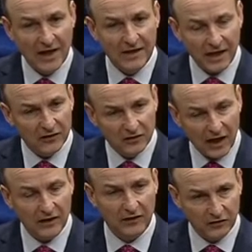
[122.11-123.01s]
That is
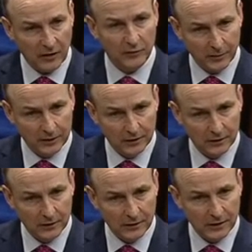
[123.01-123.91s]
not acceptable
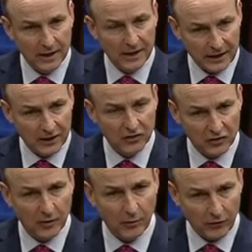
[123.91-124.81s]
in any
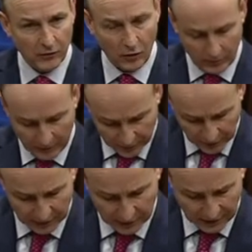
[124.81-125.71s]
shape or form, and
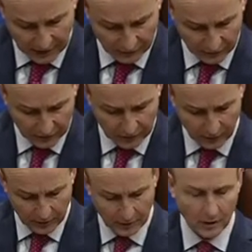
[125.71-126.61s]
particularly the case that
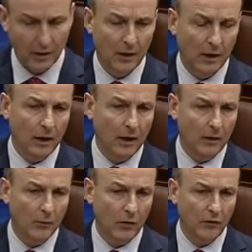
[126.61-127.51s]
Deputy
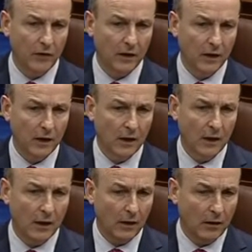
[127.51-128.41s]
Murphy
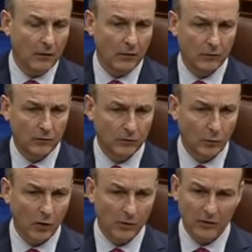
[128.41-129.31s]

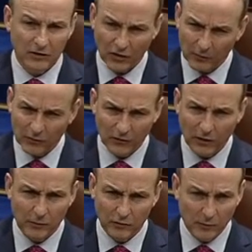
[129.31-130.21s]
spoke about in terms of,
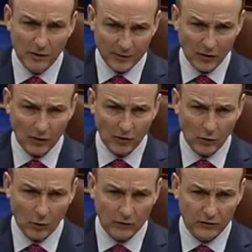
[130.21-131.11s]
I presume, in the maternity
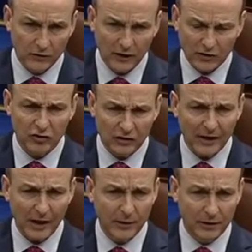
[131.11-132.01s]
wards. That should not
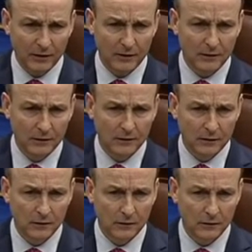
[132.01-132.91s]
happen.
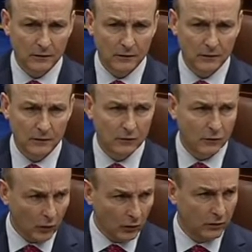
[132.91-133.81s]

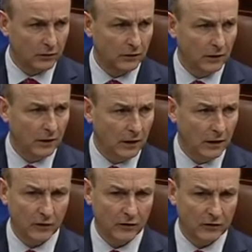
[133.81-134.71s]
No
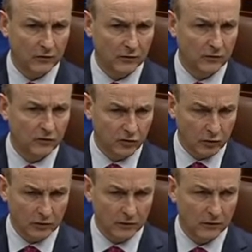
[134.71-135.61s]
undergraduate
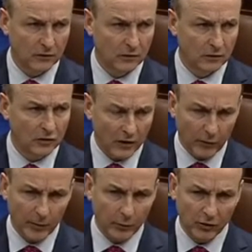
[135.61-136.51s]
student should ever
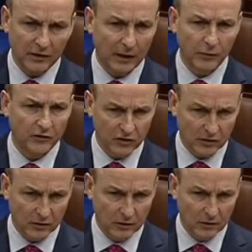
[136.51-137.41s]
be put in that position.